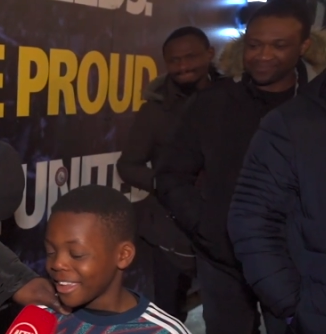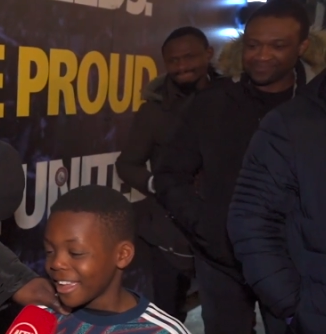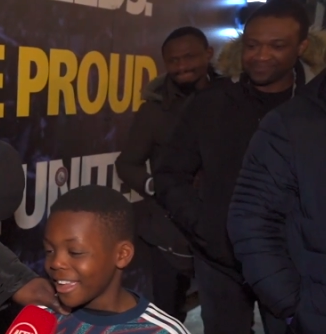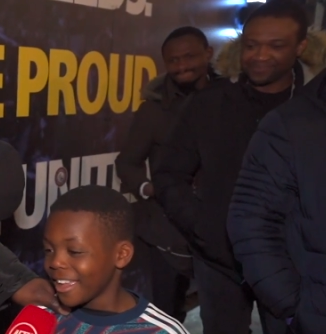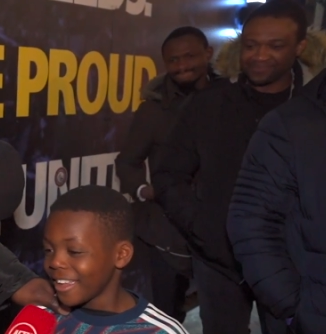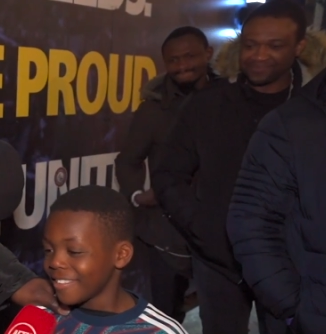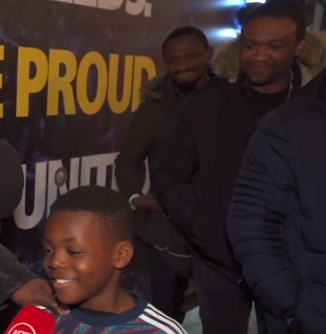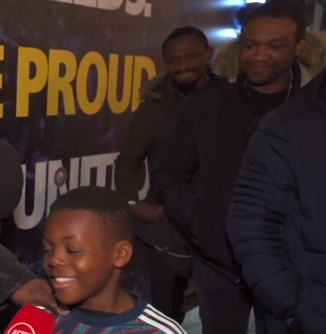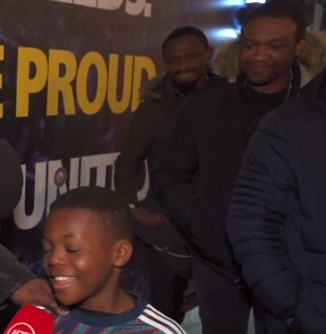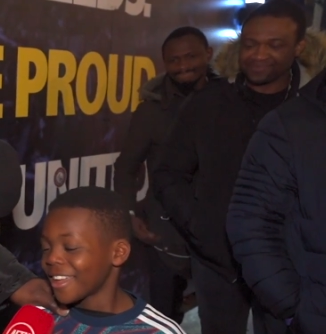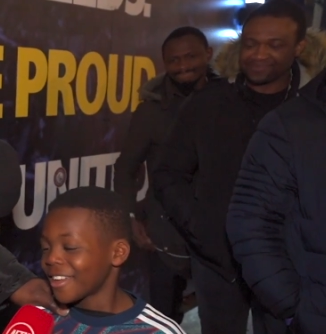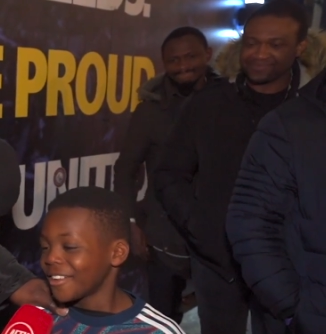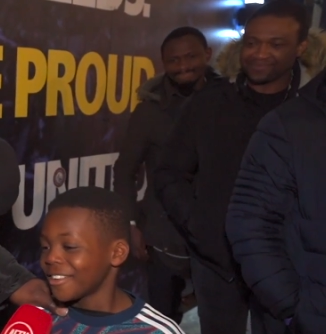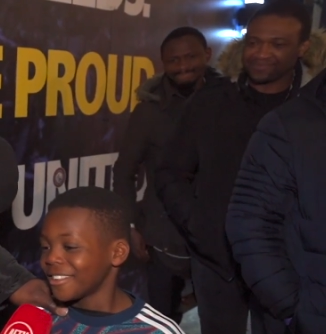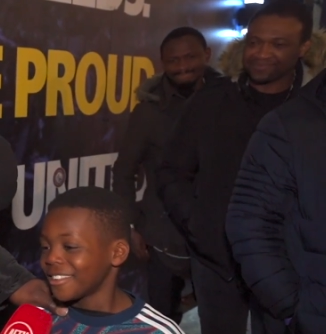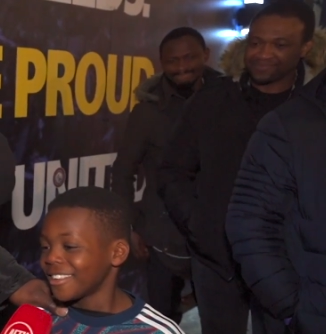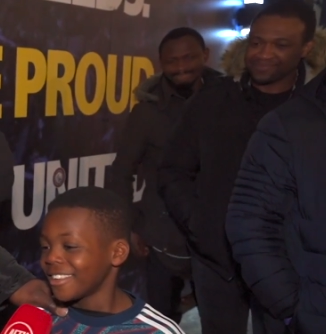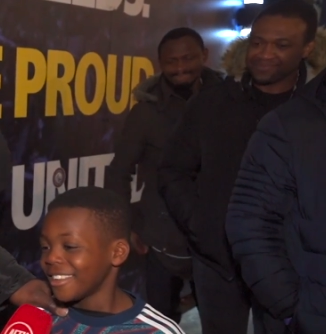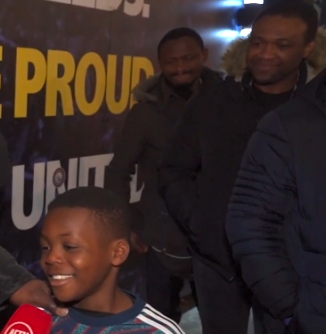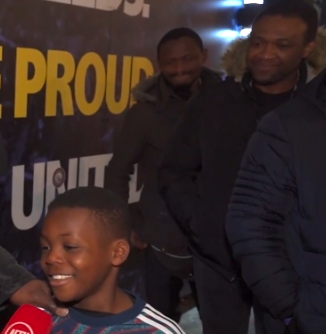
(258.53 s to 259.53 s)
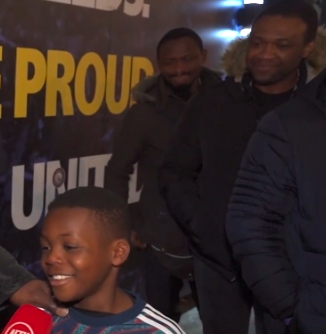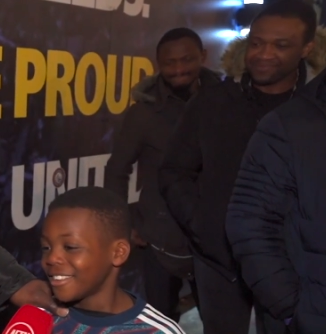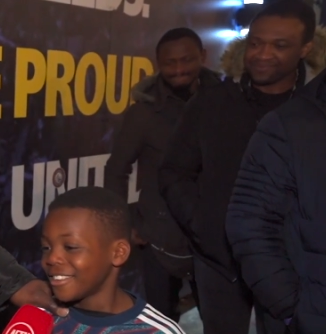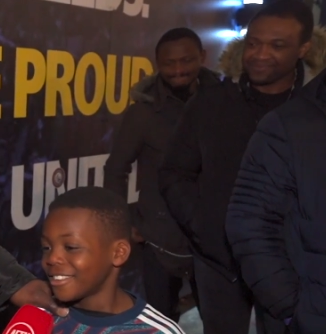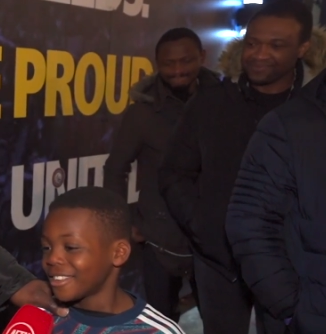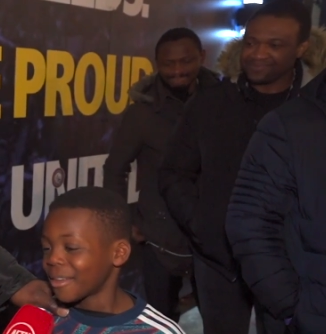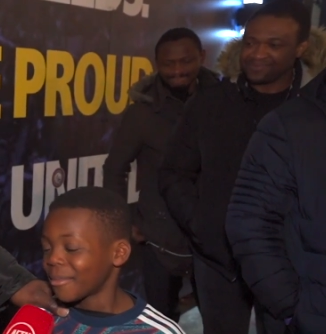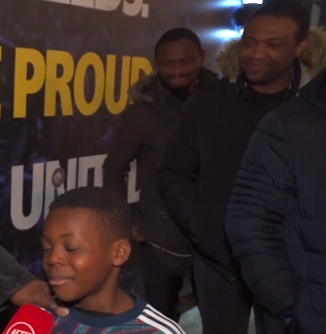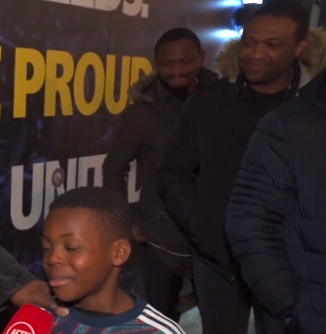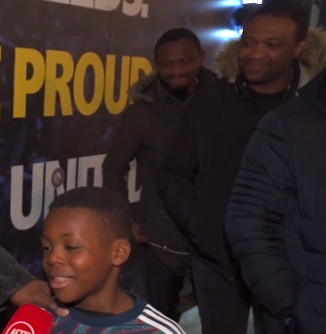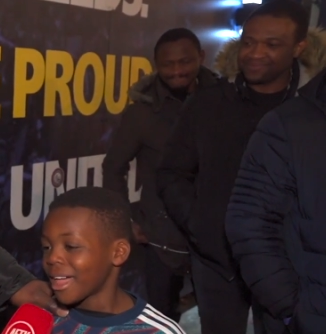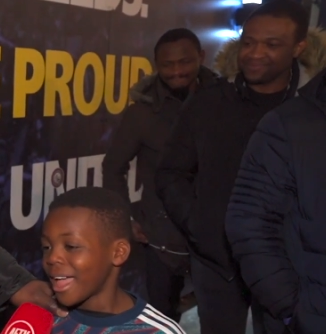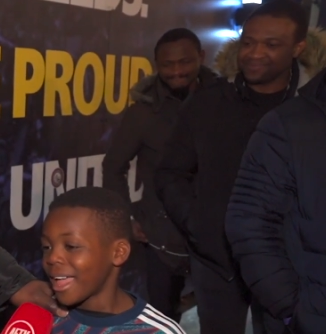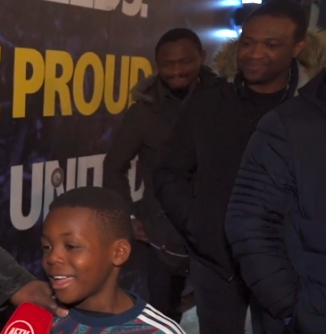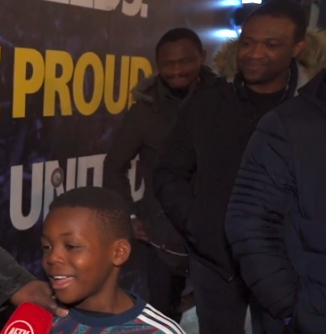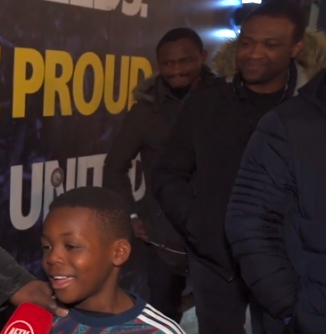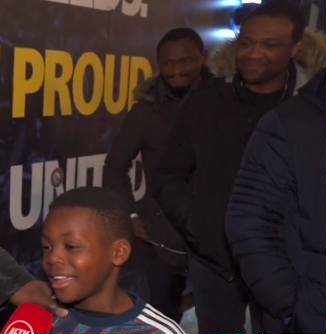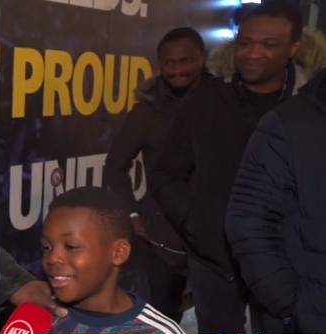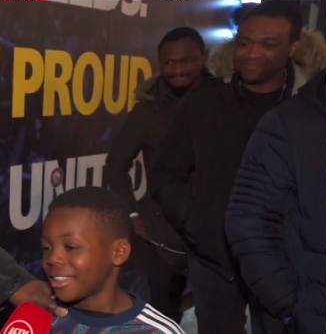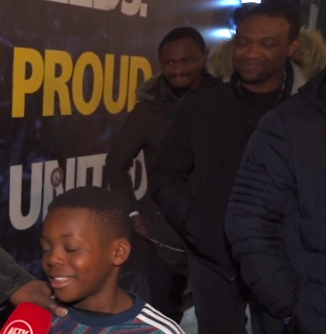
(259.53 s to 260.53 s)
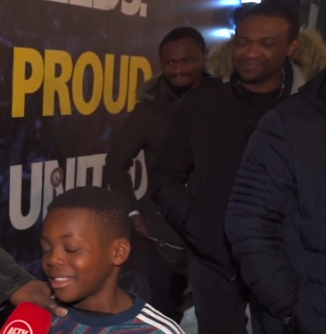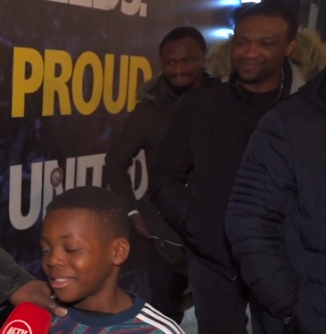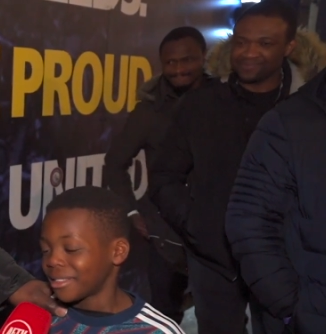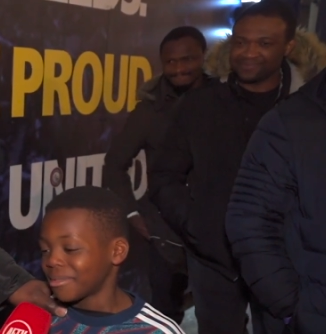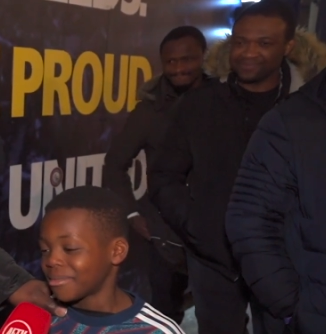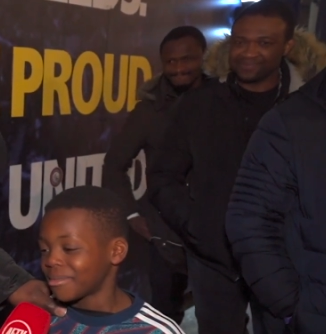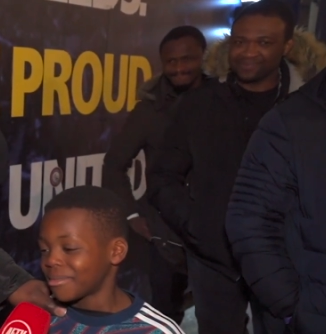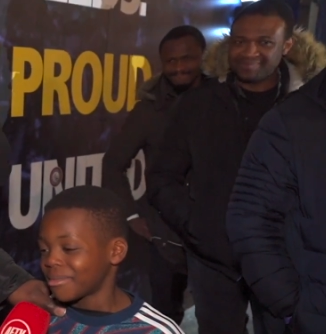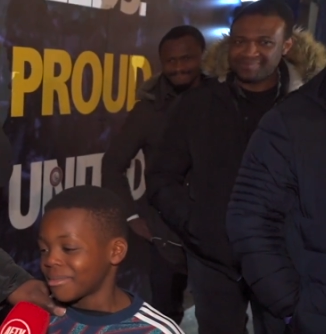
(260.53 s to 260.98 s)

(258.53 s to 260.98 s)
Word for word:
Speaker 1: if they continue to play in